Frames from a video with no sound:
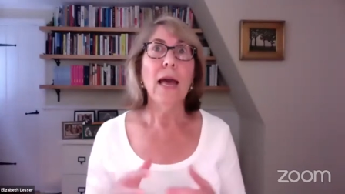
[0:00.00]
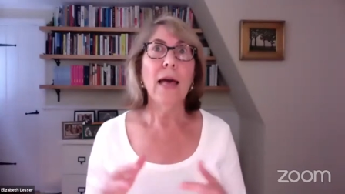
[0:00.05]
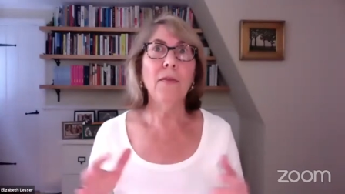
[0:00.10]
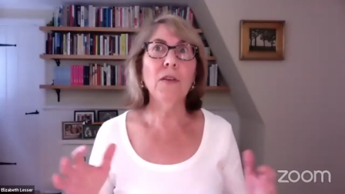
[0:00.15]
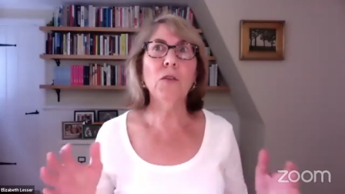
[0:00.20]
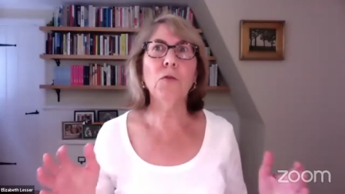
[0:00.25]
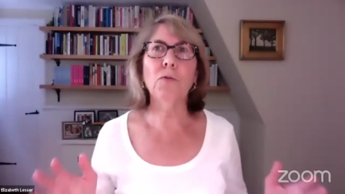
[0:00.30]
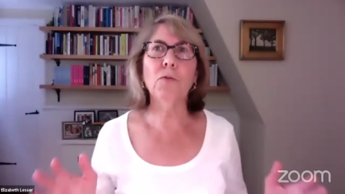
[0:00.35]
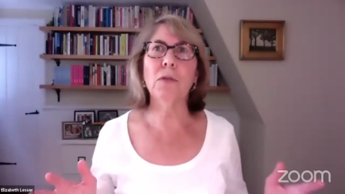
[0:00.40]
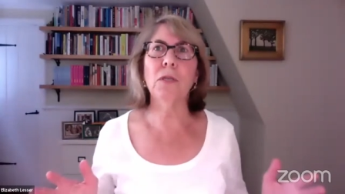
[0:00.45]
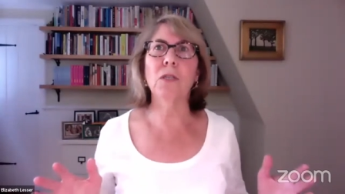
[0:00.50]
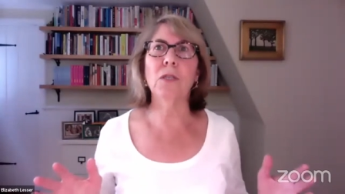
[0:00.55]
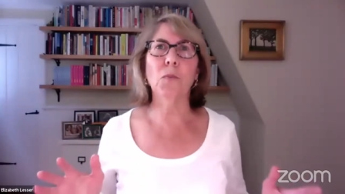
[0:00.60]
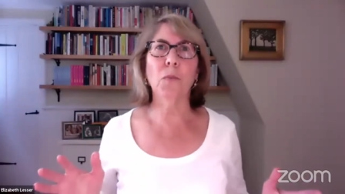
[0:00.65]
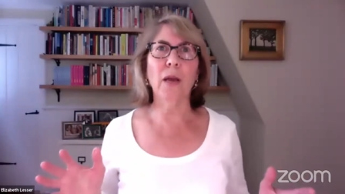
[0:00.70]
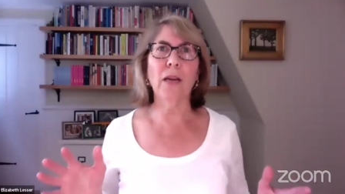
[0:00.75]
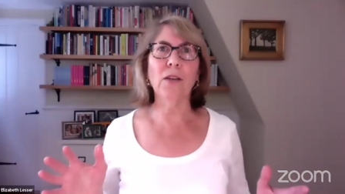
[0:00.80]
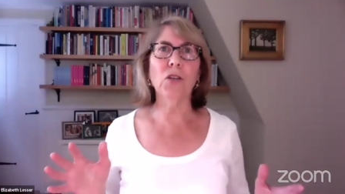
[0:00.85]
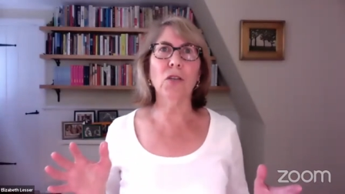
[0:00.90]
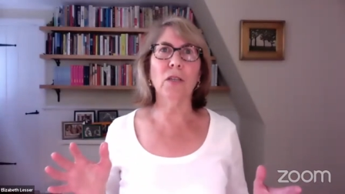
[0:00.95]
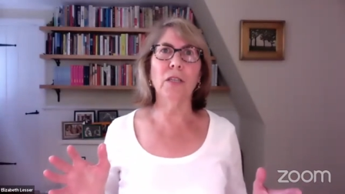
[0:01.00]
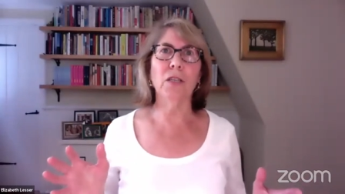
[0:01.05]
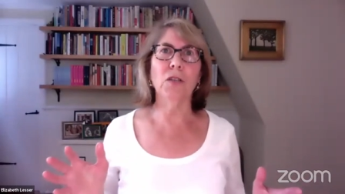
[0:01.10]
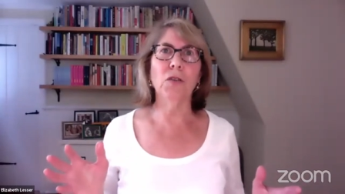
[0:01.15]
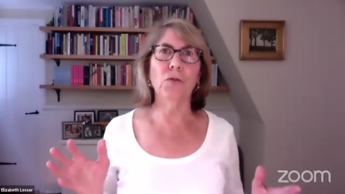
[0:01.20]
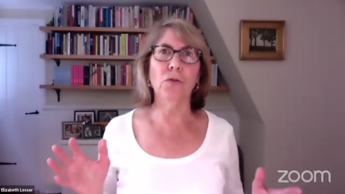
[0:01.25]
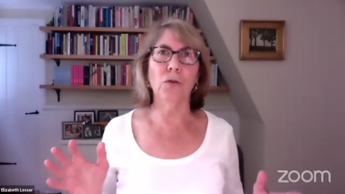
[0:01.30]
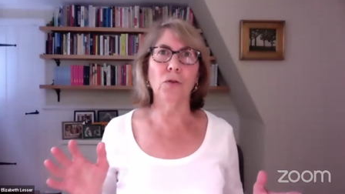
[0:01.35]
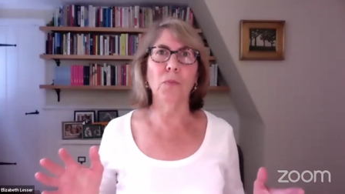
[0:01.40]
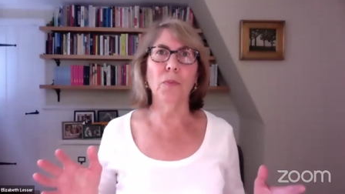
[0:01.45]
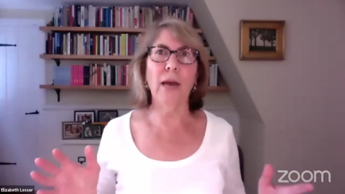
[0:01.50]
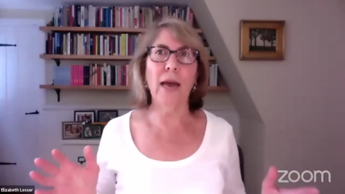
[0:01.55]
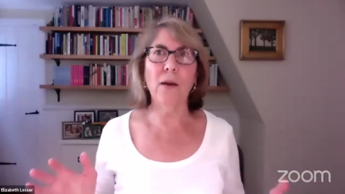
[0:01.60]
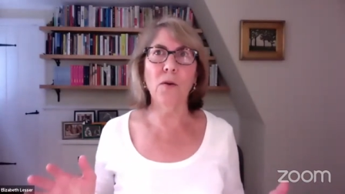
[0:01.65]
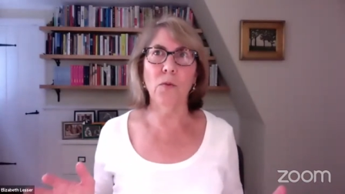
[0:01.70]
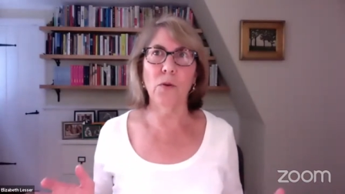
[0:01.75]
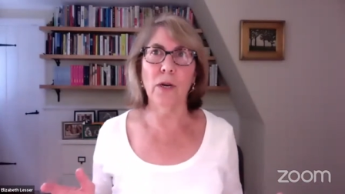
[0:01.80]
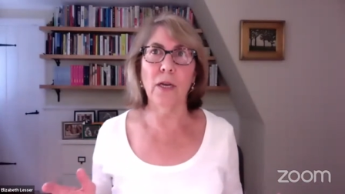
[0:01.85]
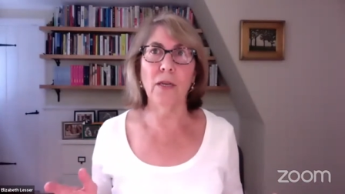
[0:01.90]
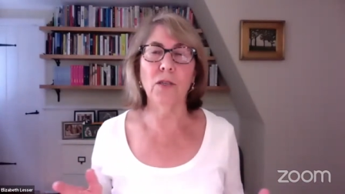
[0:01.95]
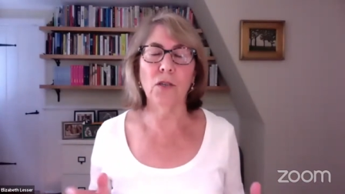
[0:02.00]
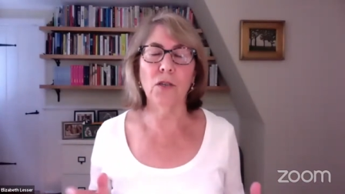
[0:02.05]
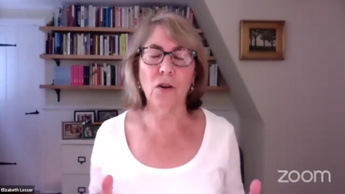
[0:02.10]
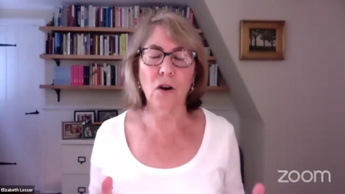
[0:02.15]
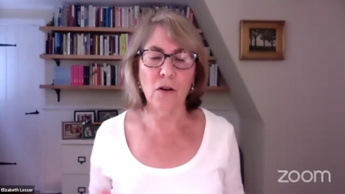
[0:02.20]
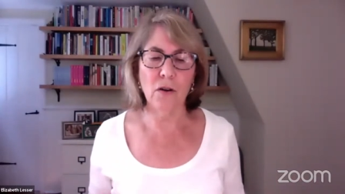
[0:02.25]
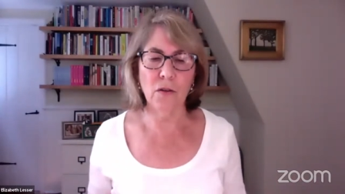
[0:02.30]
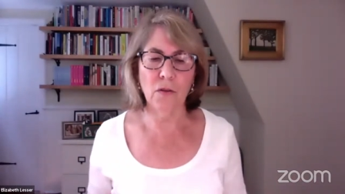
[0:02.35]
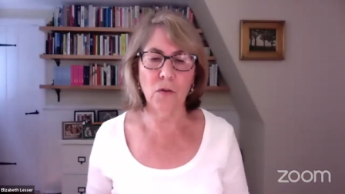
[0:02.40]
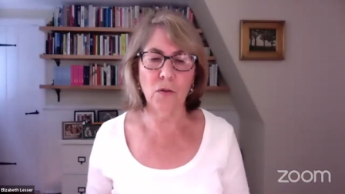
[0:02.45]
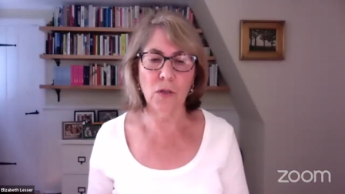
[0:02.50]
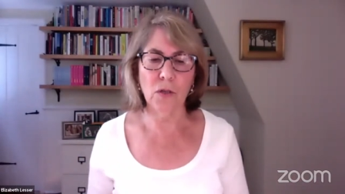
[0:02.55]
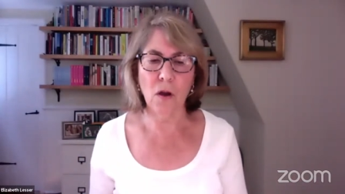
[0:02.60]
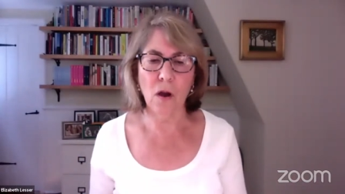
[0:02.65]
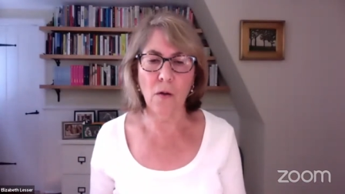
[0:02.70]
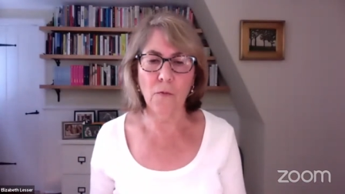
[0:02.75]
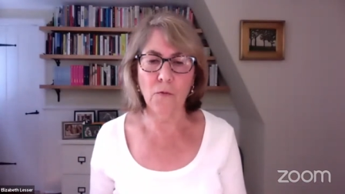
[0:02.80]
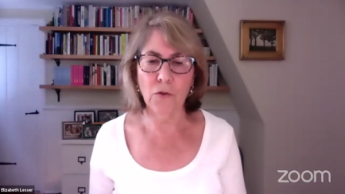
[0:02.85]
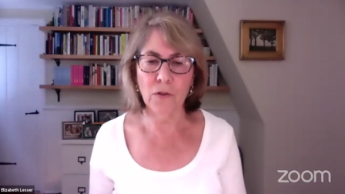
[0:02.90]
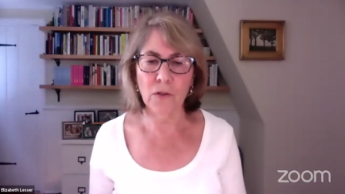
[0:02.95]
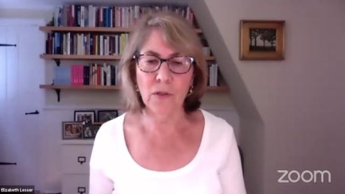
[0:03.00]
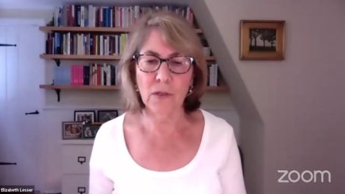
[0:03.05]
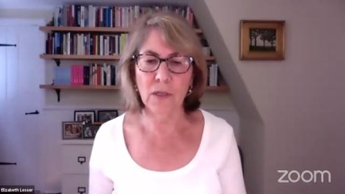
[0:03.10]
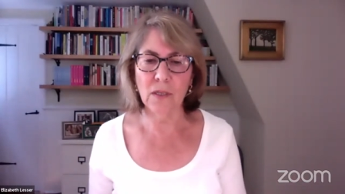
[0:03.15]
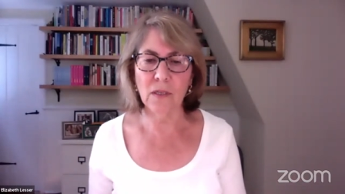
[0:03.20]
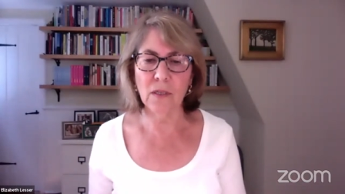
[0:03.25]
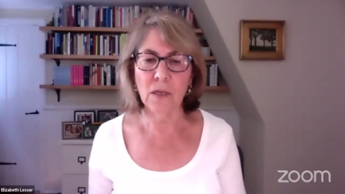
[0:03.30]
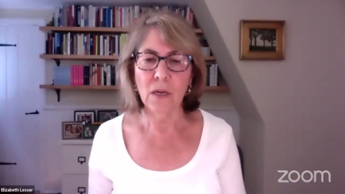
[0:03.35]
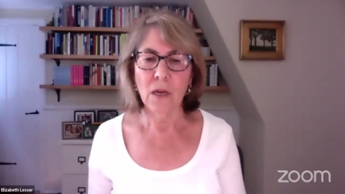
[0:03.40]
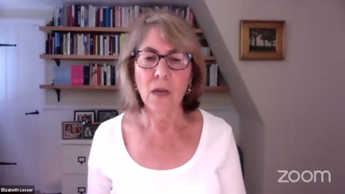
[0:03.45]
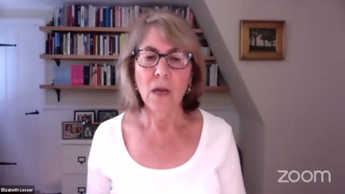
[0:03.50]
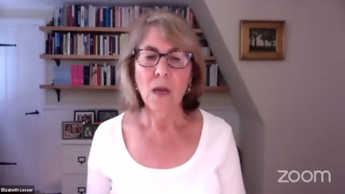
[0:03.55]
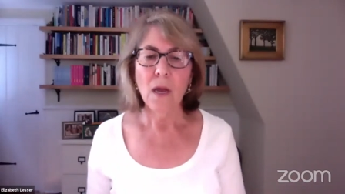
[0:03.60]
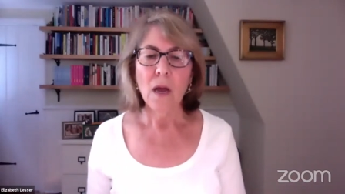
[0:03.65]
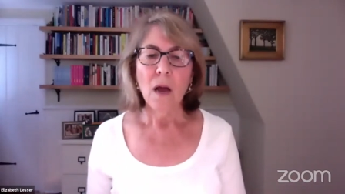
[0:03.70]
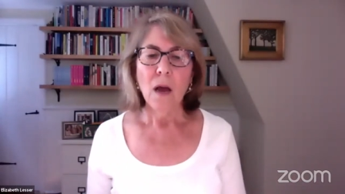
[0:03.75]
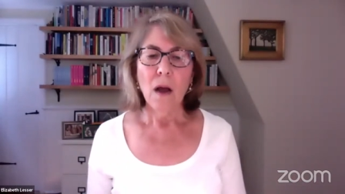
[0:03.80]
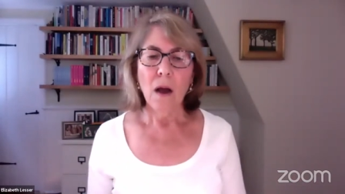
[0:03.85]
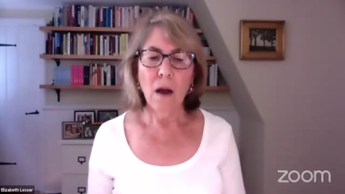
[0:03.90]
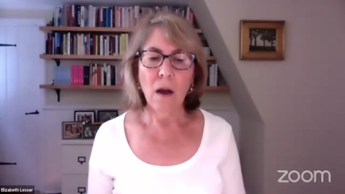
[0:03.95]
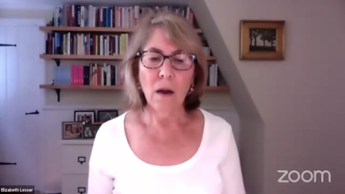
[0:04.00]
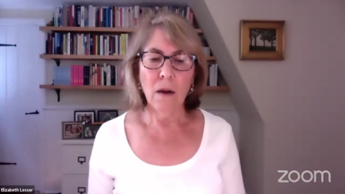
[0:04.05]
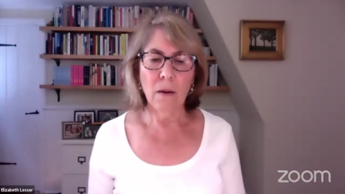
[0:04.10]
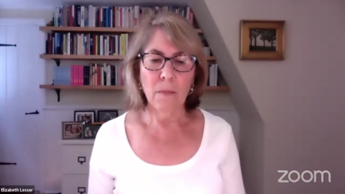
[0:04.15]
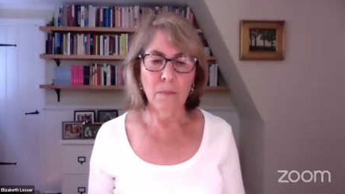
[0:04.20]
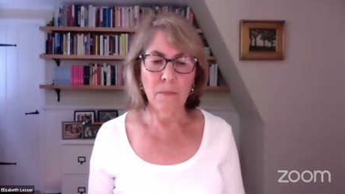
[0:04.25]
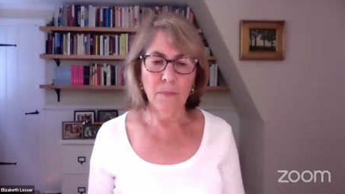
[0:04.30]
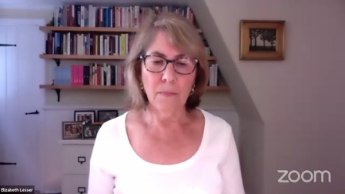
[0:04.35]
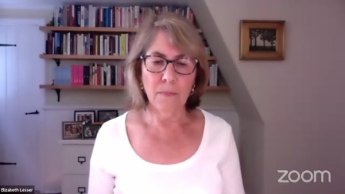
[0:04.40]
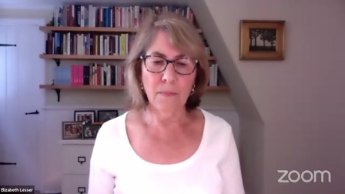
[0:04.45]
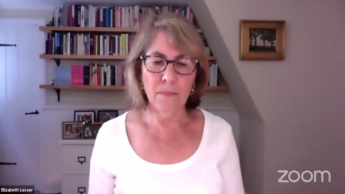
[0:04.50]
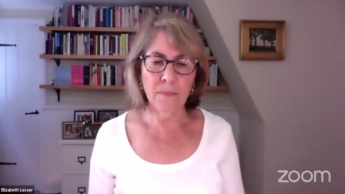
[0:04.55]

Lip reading: And this was especially true back when I started those conferences. and